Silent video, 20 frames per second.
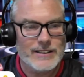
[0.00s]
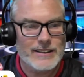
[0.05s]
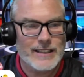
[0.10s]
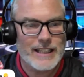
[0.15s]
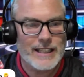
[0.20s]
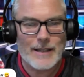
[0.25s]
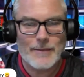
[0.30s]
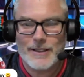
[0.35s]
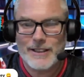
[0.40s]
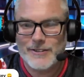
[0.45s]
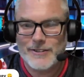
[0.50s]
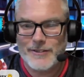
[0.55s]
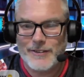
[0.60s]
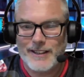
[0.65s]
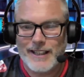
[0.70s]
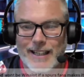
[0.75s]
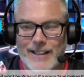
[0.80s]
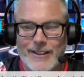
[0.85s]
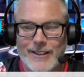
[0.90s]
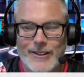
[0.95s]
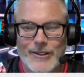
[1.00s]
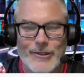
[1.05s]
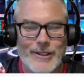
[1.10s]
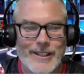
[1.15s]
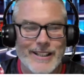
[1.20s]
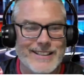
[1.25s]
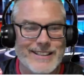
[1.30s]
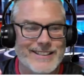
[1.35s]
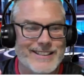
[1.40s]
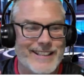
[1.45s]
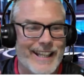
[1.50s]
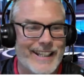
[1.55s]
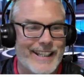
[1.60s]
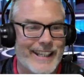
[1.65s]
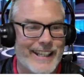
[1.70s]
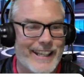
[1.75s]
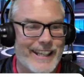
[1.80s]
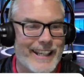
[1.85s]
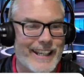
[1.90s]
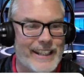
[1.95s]
Tablets for that, Lukey.
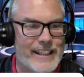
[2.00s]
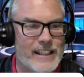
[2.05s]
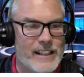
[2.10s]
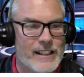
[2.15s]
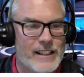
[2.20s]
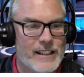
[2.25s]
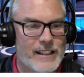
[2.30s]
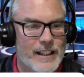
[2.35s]
Steady.